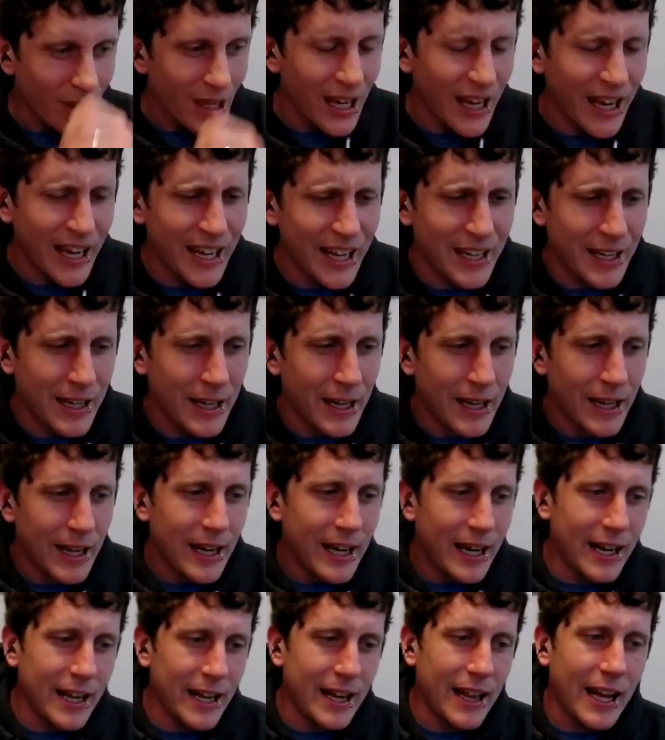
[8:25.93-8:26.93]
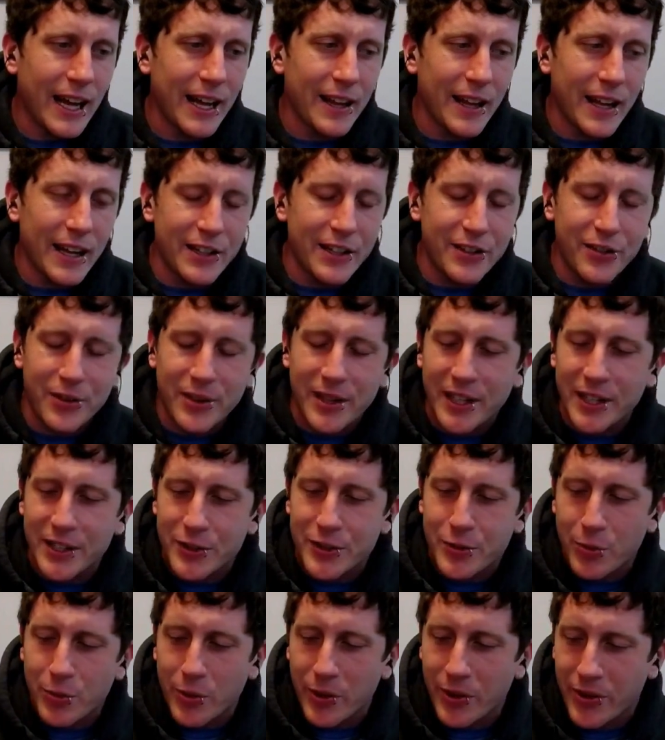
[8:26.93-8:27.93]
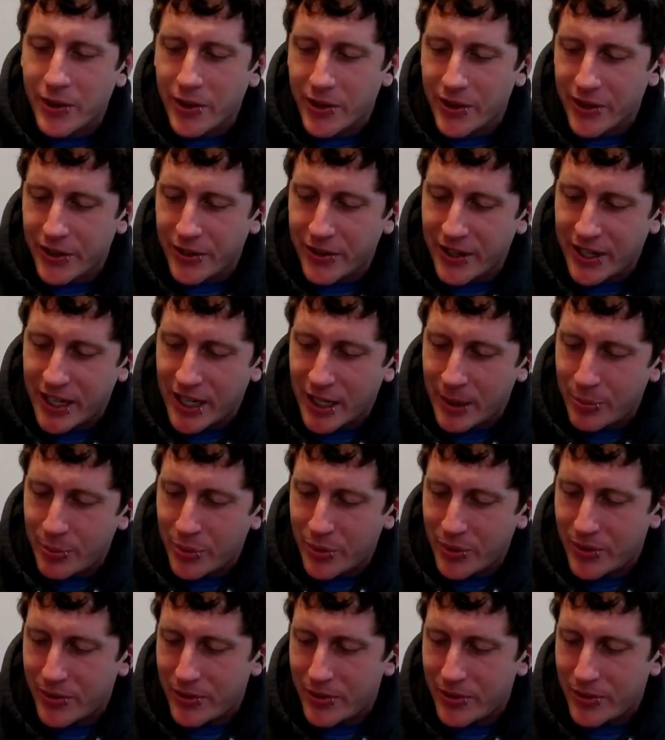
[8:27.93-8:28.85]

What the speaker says: And I do think it's worth clearing up